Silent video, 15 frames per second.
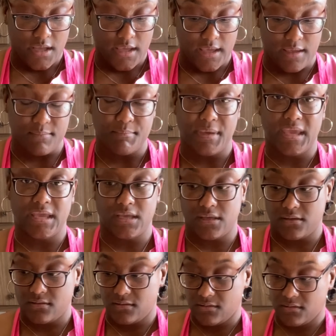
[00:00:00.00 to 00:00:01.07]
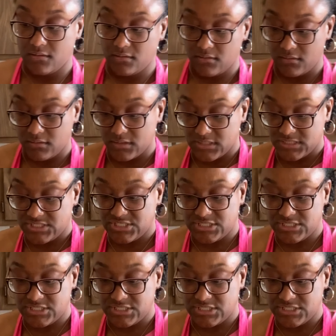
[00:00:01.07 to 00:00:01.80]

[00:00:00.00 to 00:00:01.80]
and bake this